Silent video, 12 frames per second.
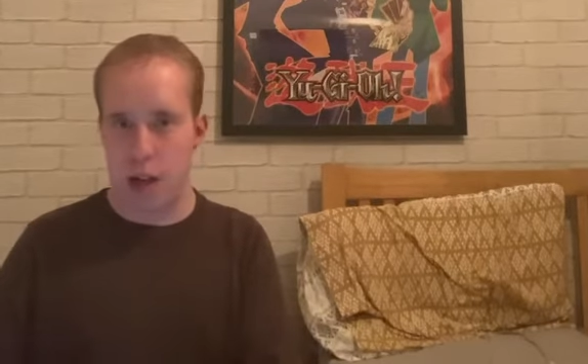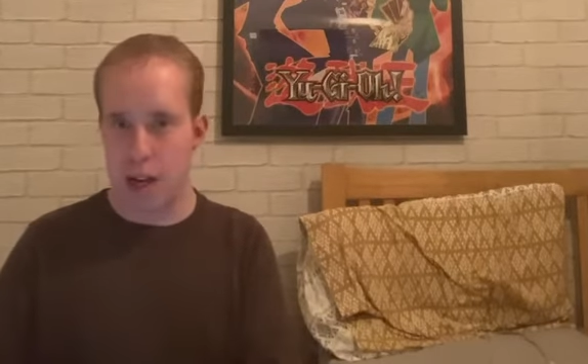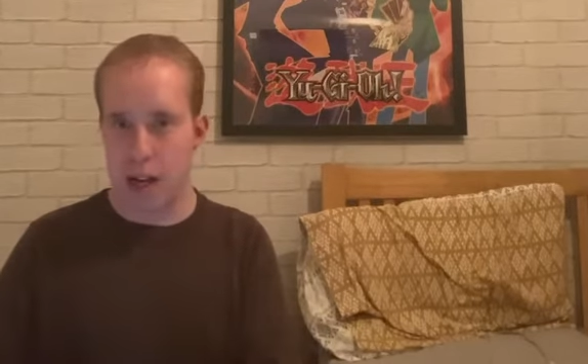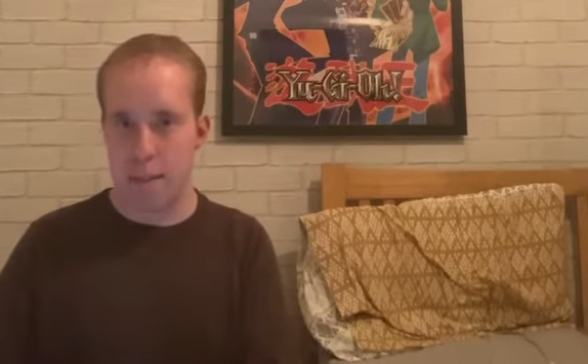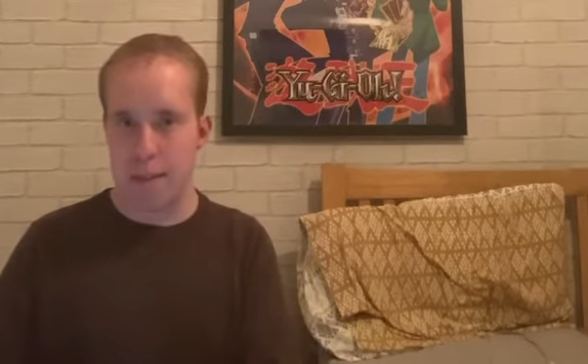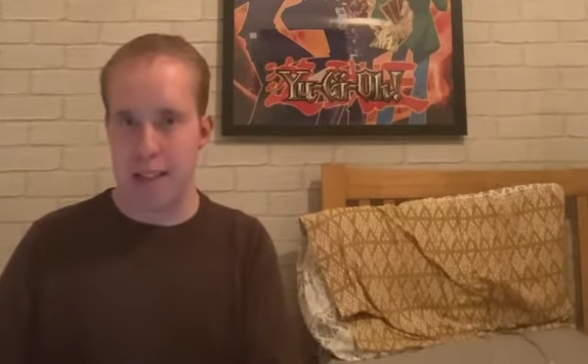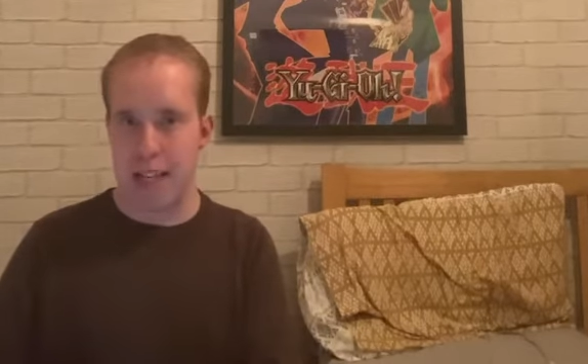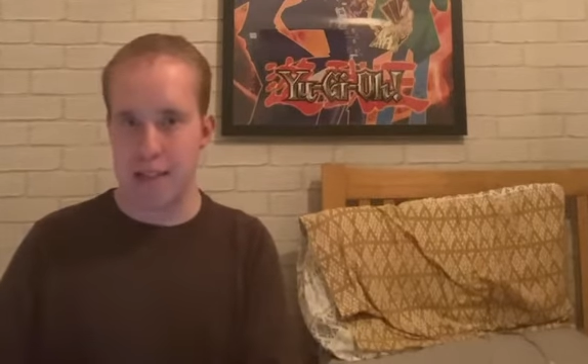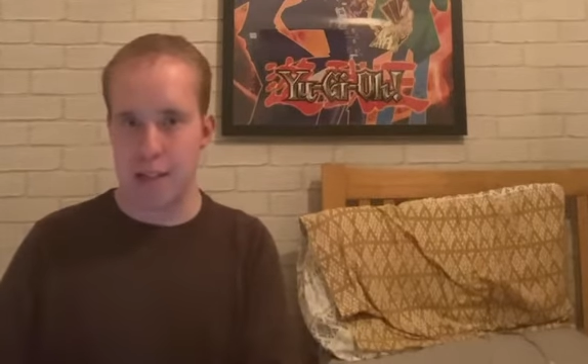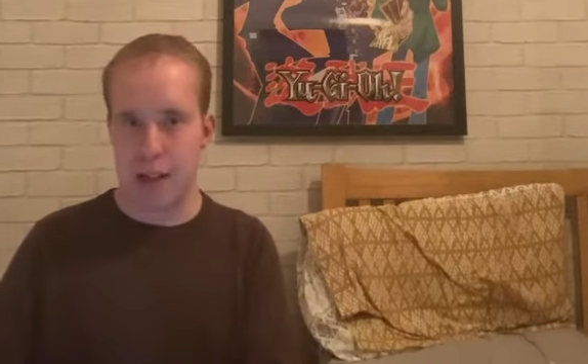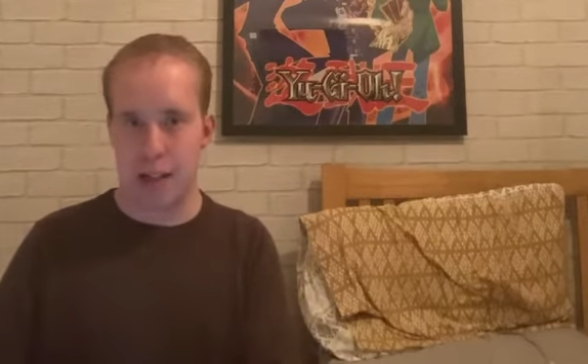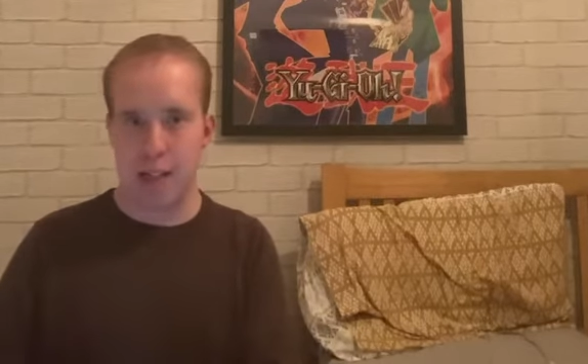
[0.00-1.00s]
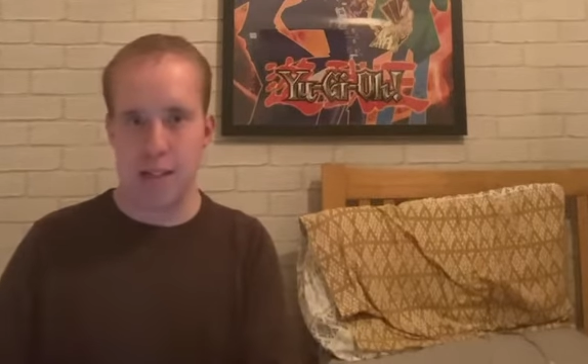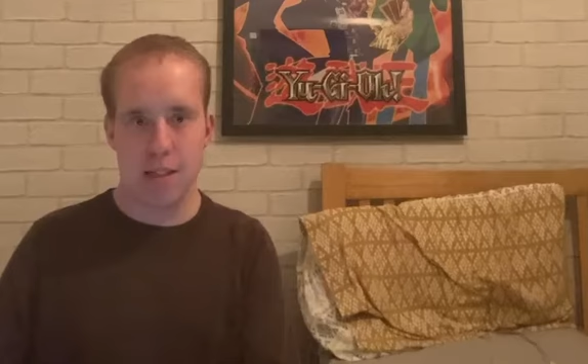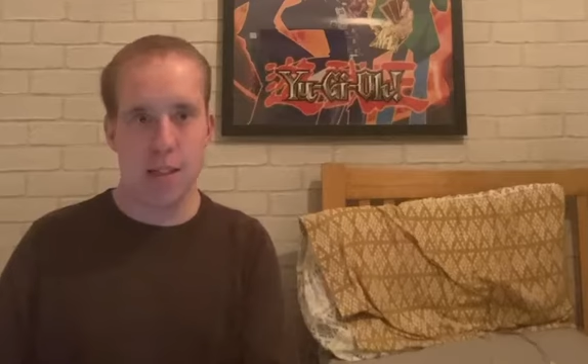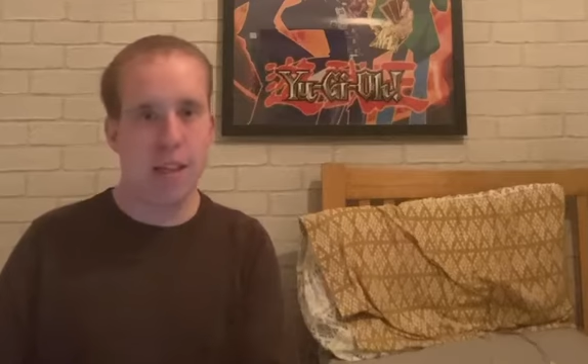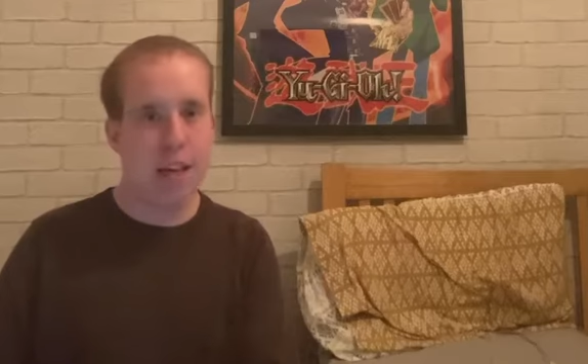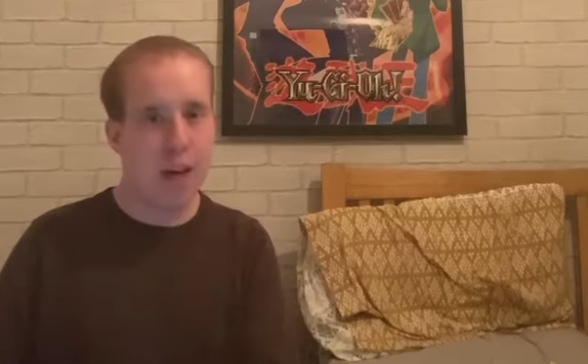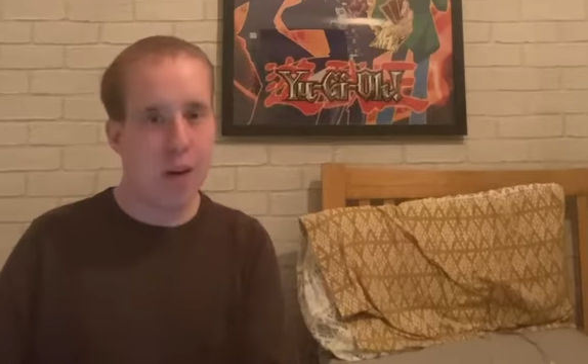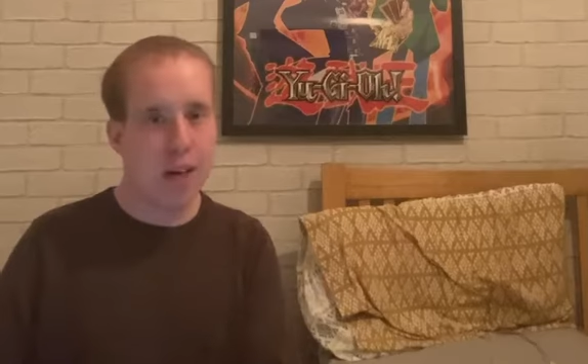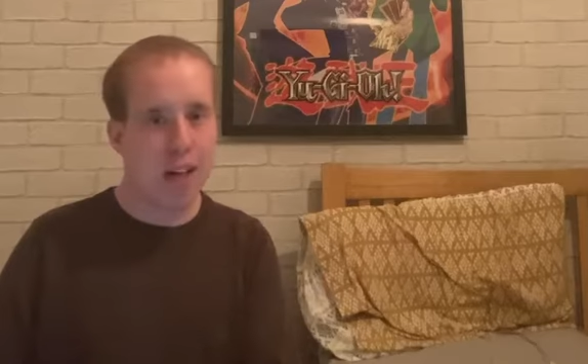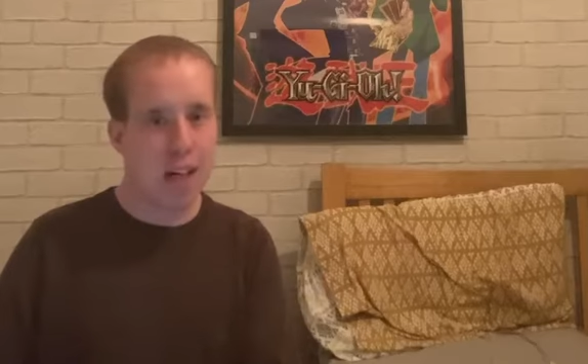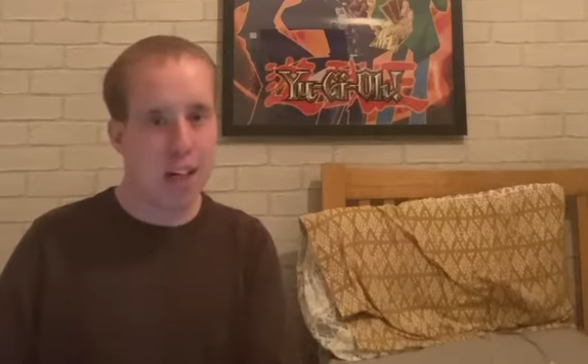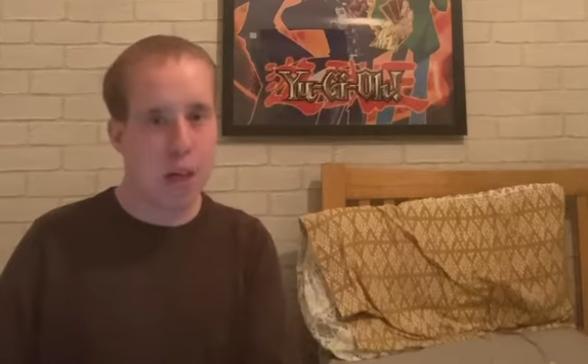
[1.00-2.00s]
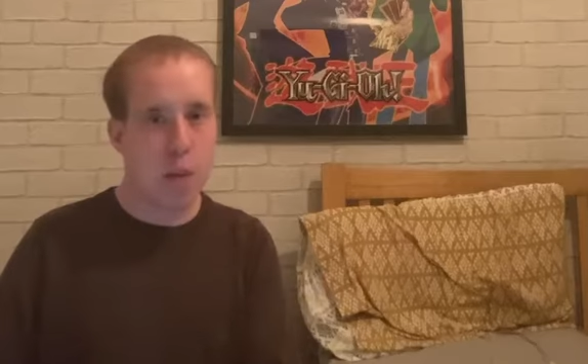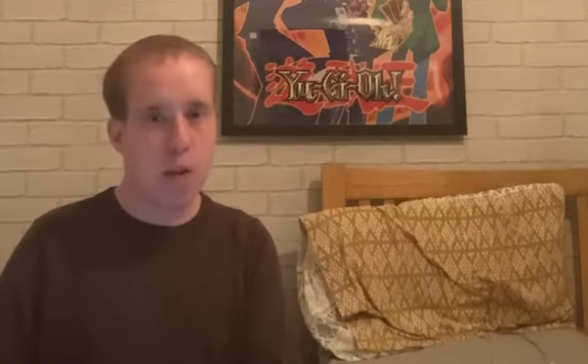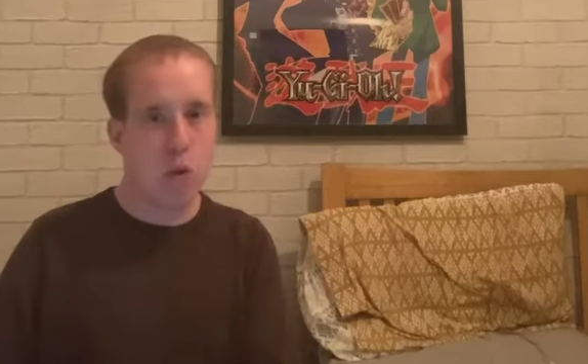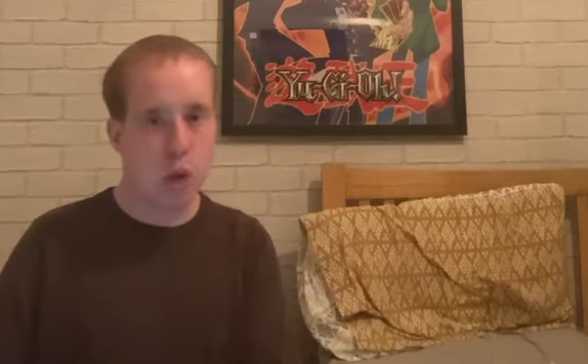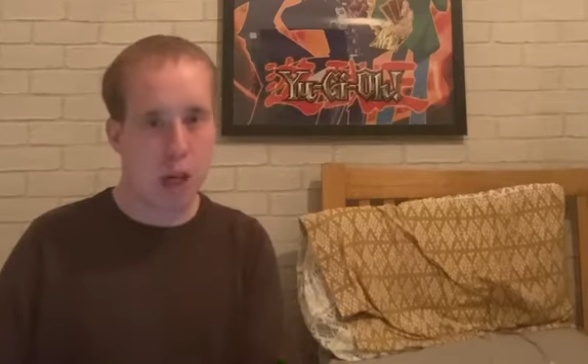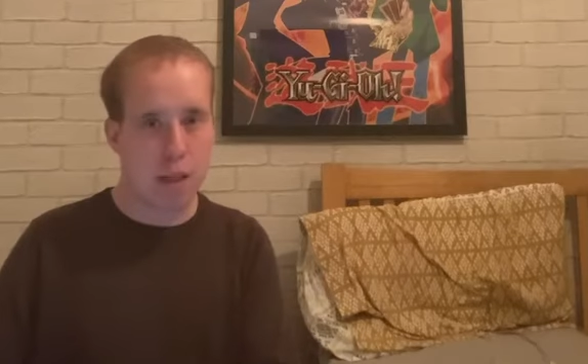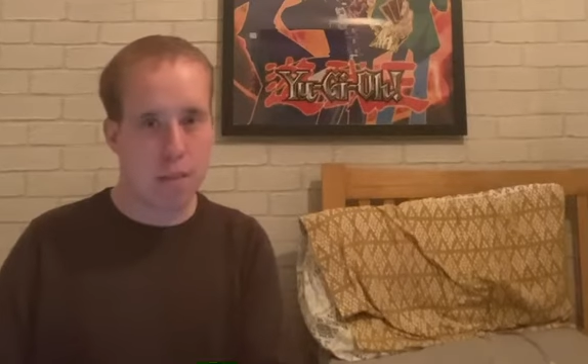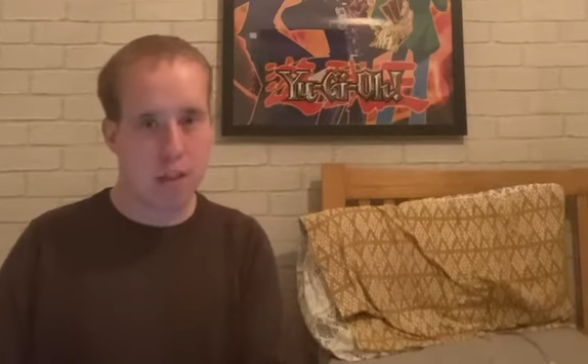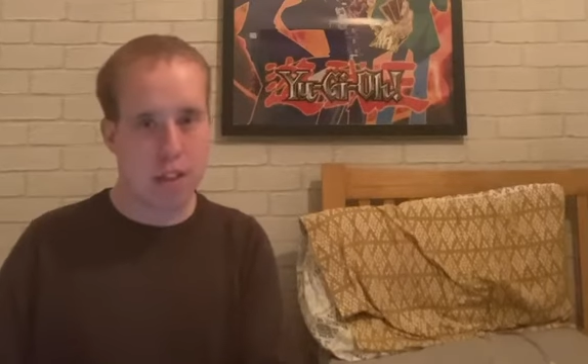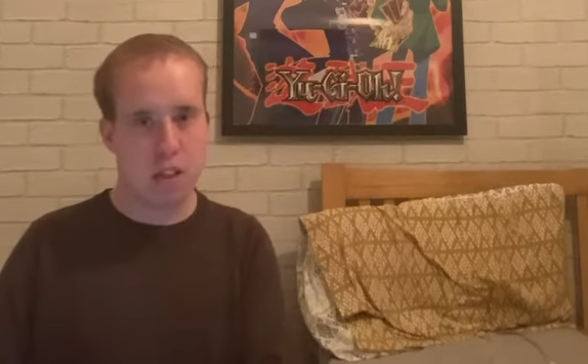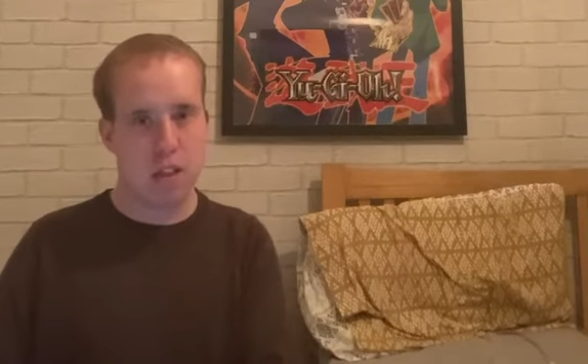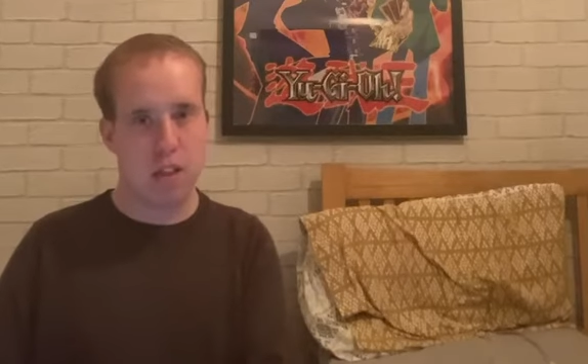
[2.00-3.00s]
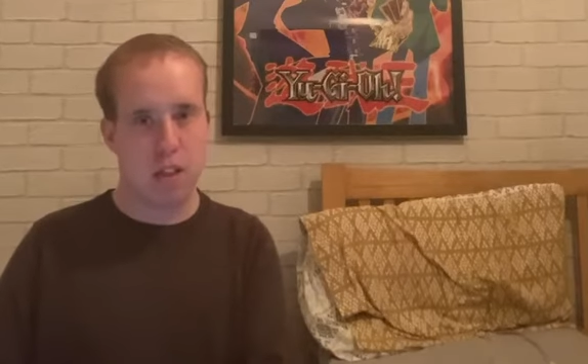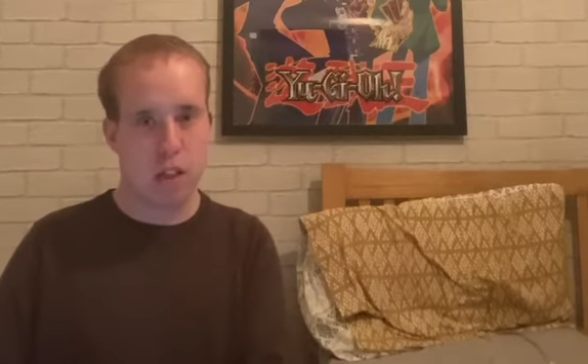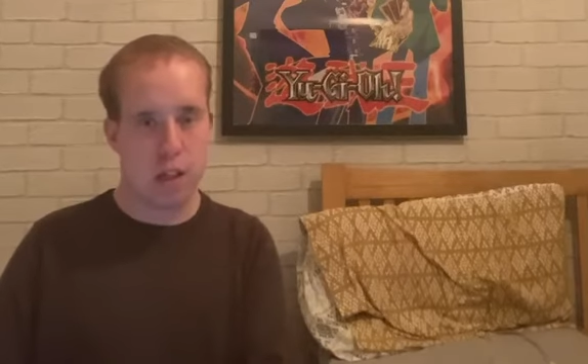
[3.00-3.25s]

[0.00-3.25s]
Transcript: And I'm Satellite, here in incoming transmissions.